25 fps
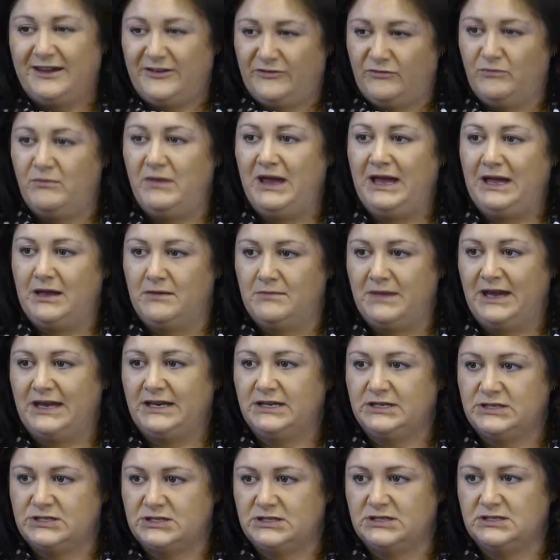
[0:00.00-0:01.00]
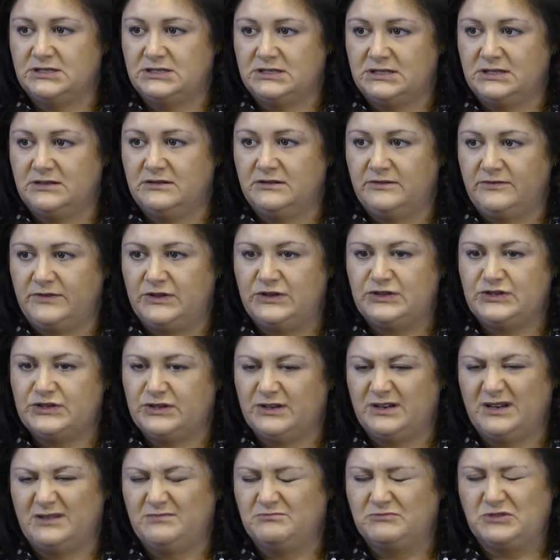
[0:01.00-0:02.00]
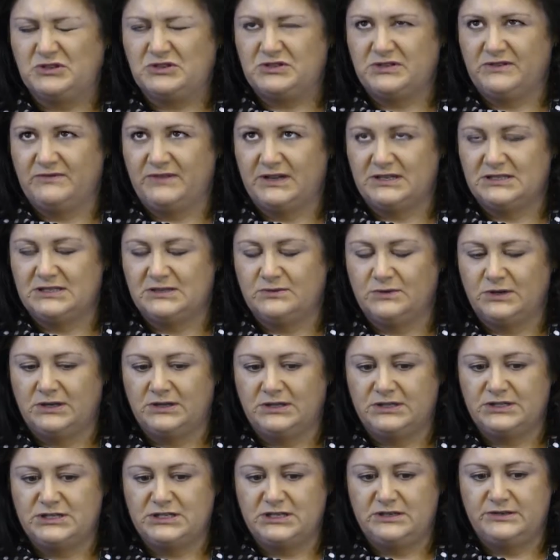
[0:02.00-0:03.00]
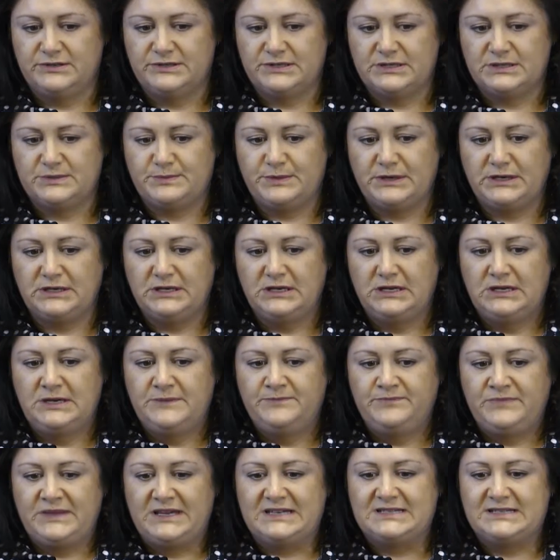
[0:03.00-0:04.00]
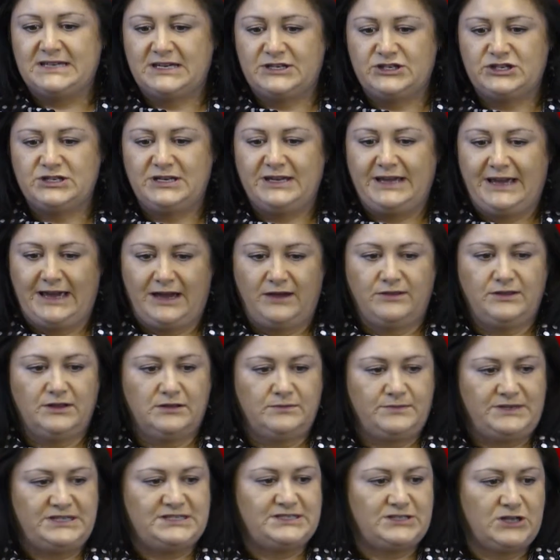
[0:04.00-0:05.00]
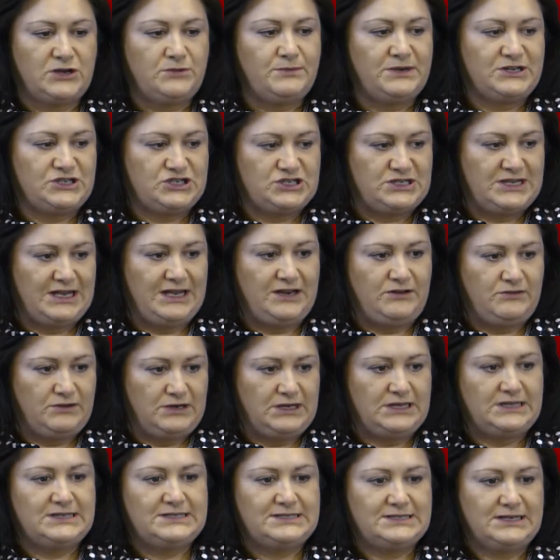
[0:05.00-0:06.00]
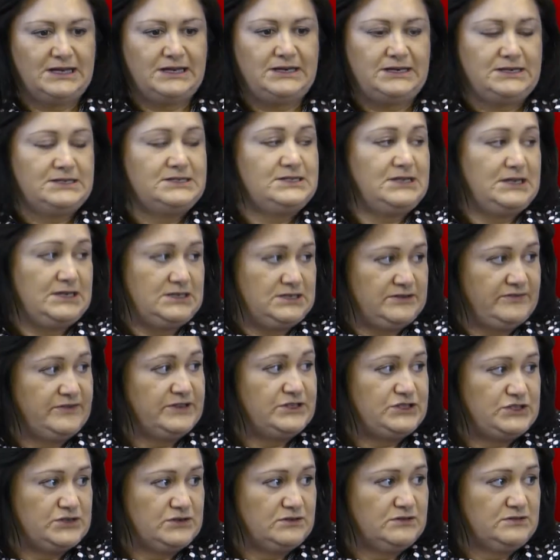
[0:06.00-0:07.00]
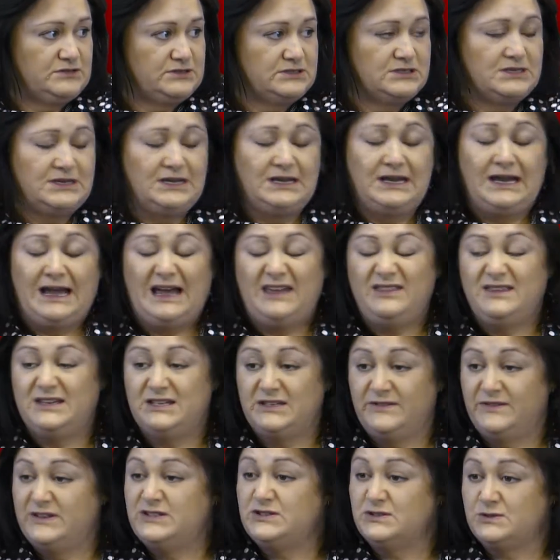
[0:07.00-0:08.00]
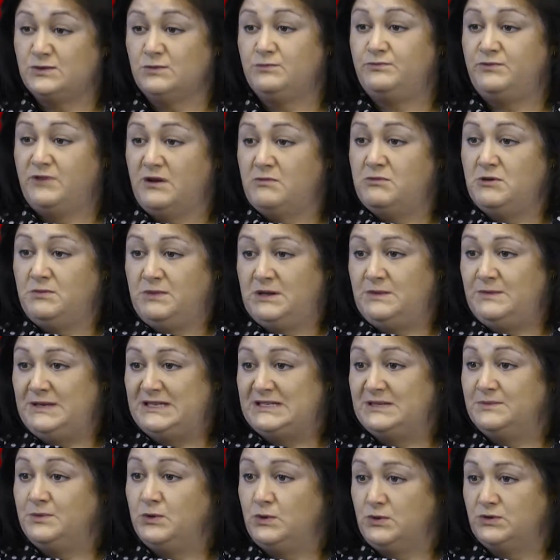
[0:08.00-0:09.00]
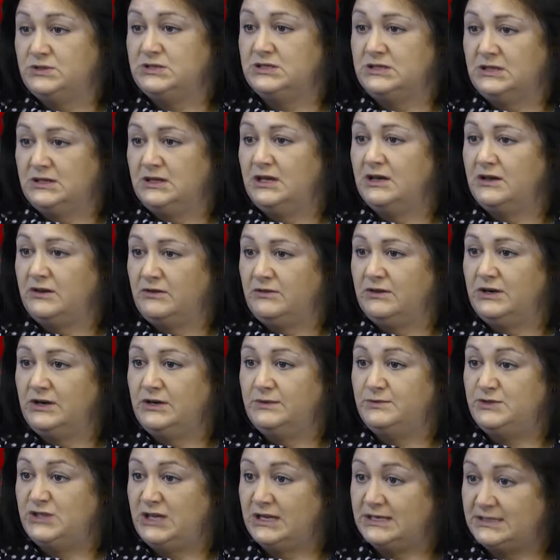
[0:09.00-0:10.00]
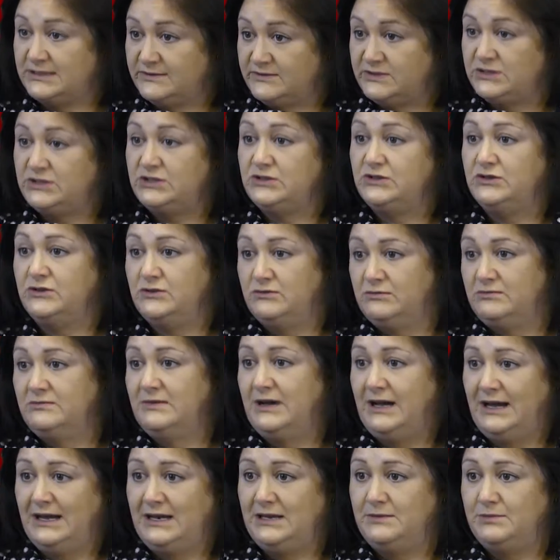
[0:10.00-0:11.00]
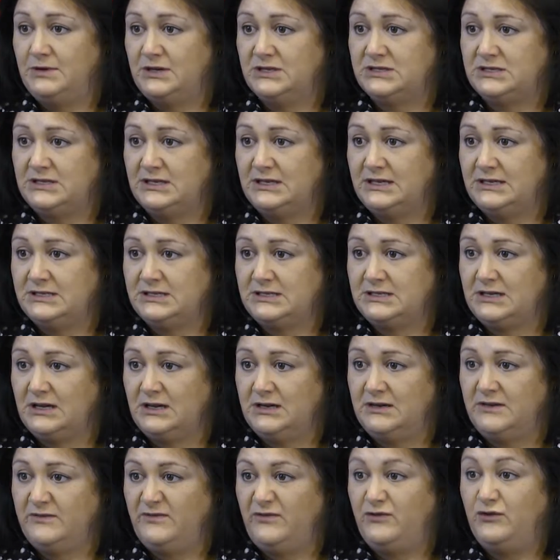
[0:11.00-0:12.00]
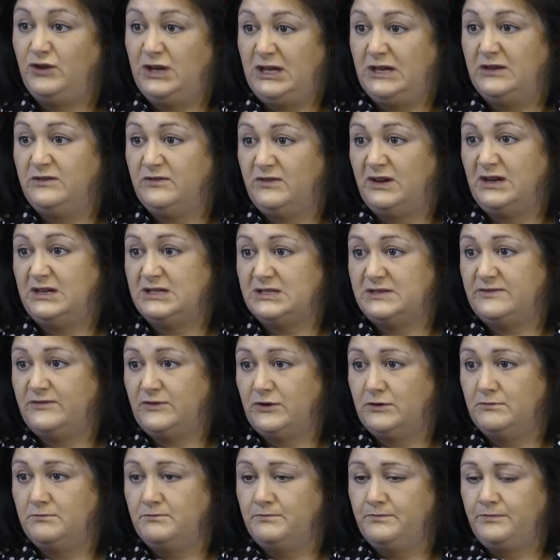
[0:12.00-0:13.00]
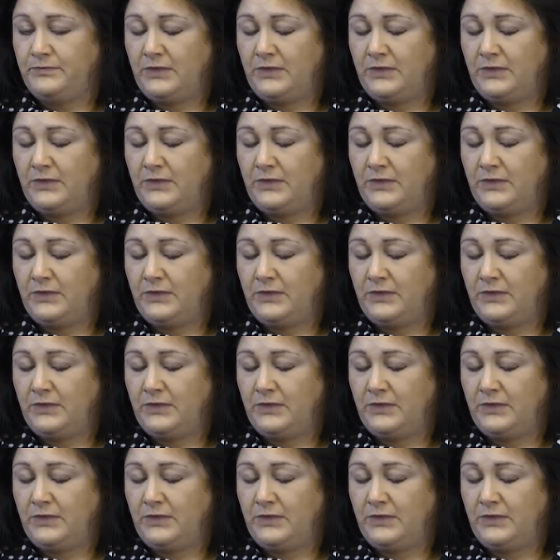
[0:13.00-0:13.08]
of mega managers in the future, and I'm not sure if that's the word that she uses, but essentially how there'll be so much data and insight into individuals, and the individuals will probably be supported in their career objectives through highly personalized kind of free advice from